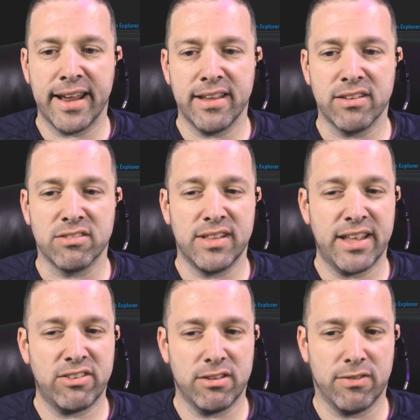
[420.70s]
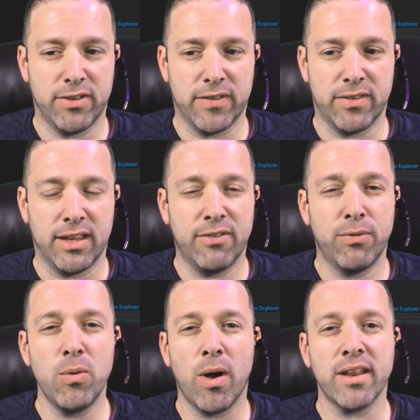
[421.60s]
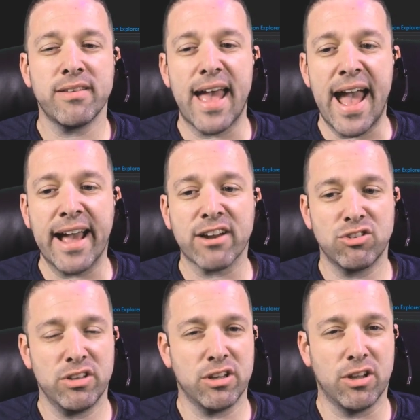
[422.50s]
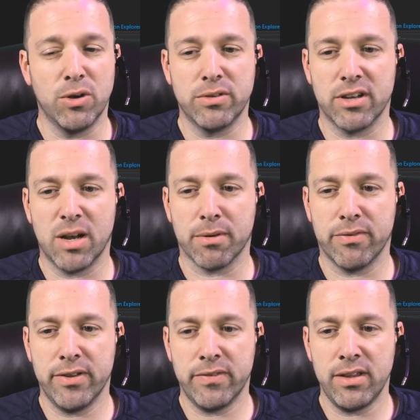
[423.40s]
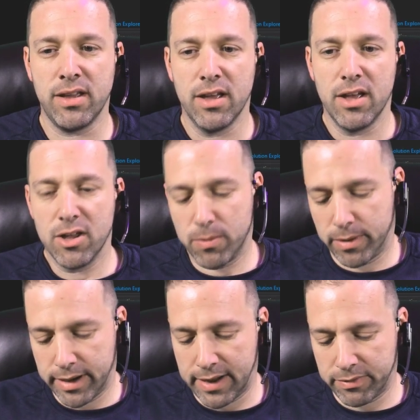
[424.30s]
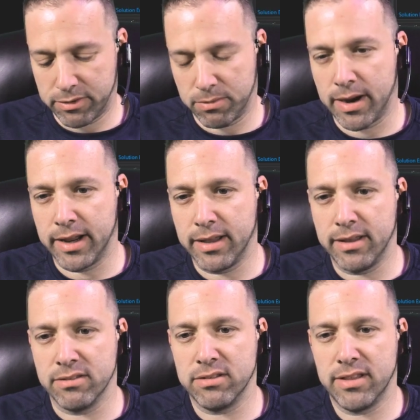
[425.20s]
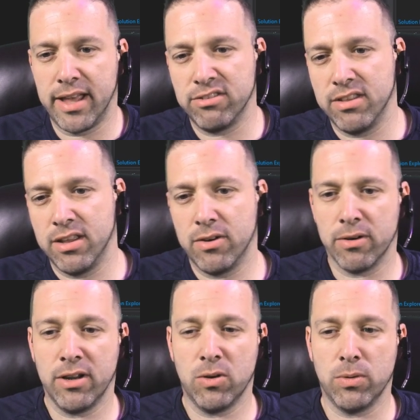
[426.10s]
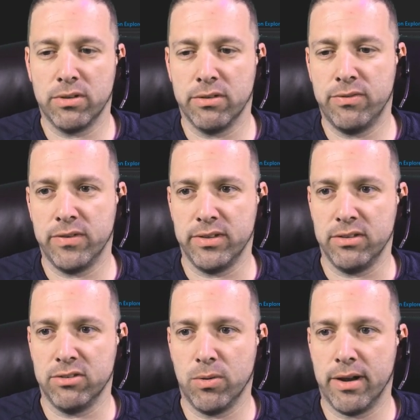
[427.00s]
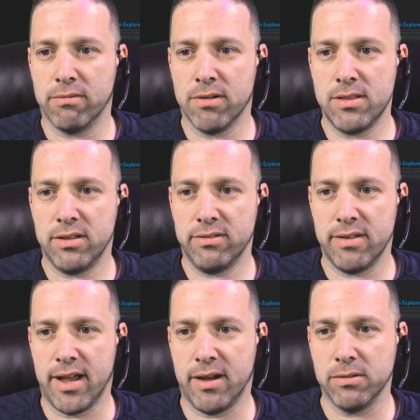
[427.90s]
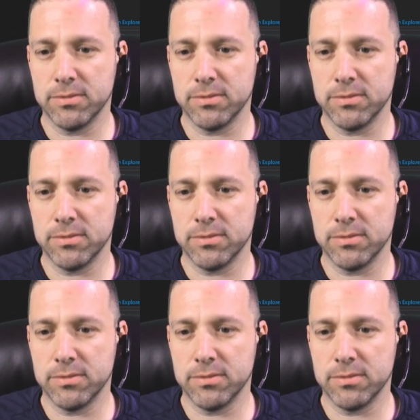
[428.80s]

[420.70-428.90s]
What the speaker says: is less than 50. If we wanted to actually go to number 50, we're going to have to write is less than or equal to 50. So when I run this now,